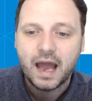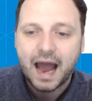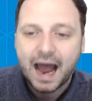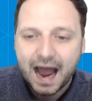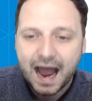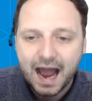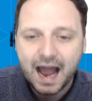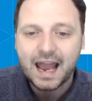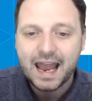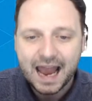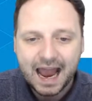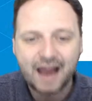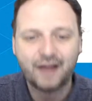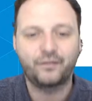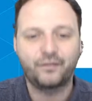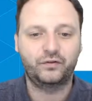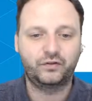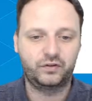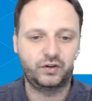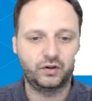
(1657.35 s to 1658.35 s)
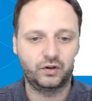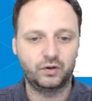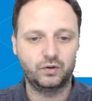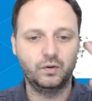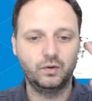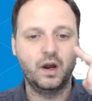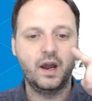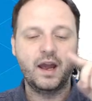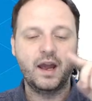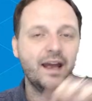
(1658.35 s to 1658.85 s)
I have to,
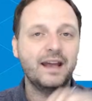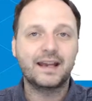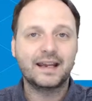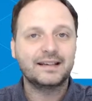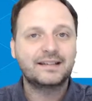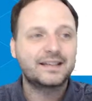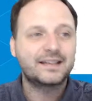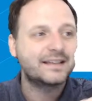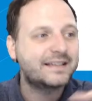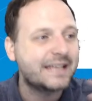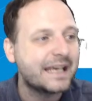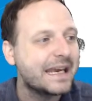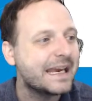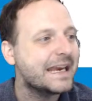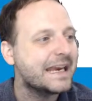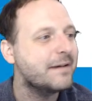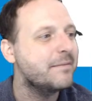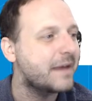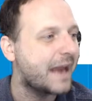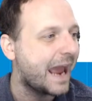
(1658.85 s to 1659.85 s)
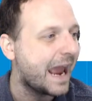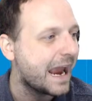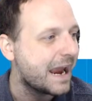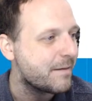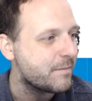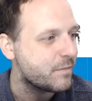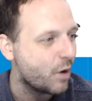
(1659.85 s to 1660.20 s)
it's a team game.